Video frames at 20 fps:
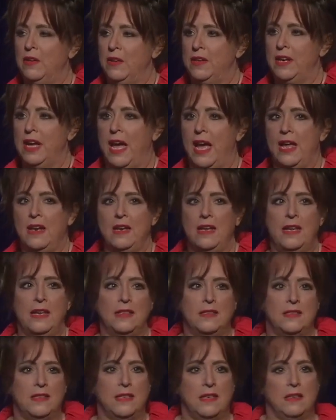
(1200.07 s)
I look at
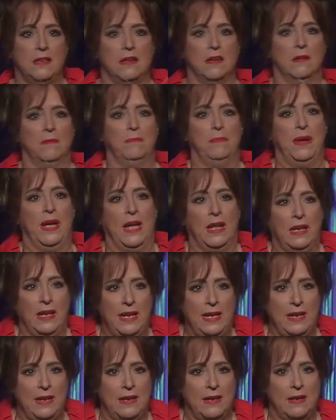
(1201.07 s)
is it
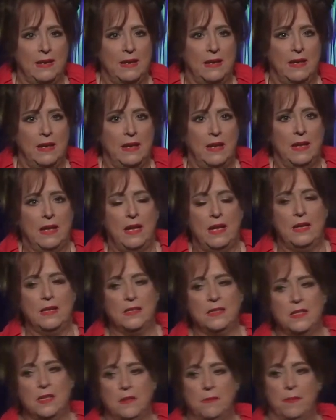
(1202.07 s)
compelling?
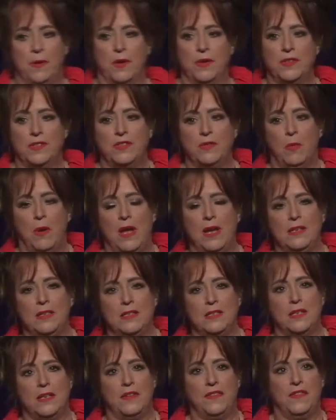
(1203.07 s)
Is it
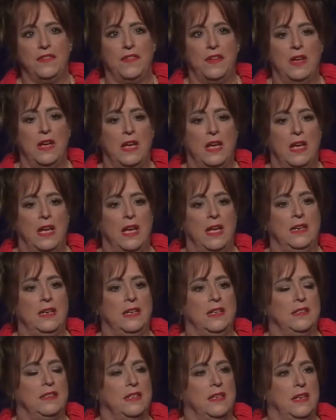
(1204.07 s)
persuasive?
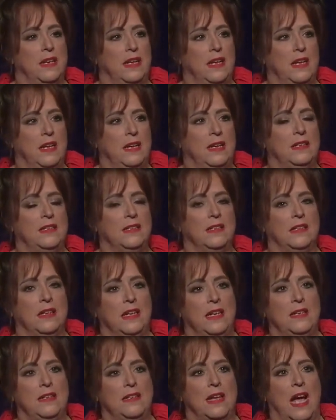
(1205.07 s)
And is it
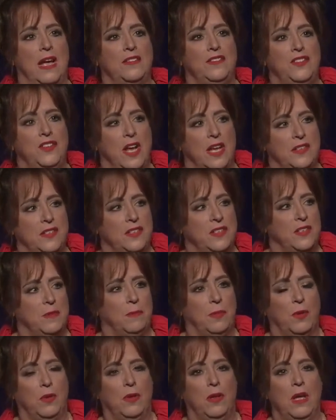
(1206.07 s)
easily
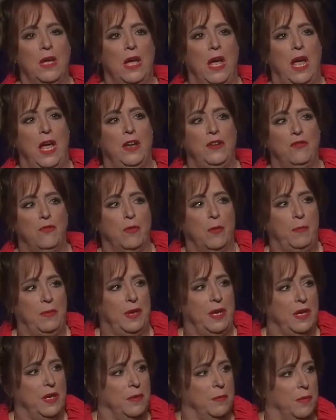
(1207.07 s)
digestible and
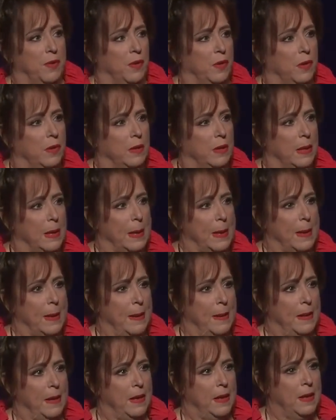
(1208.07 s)
repeatable?
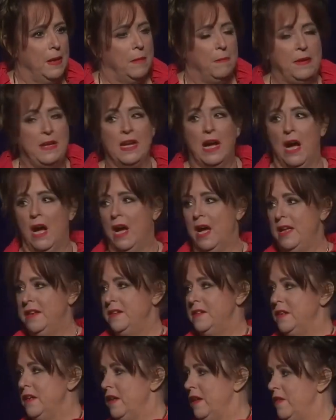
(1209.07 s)

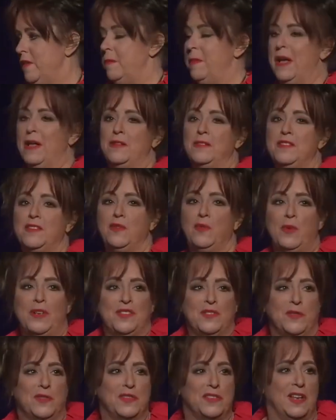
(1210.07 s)
Beyond the bells
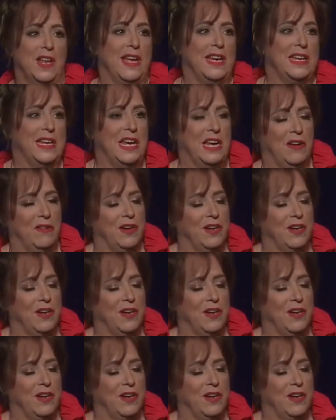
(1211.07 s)
and whistles like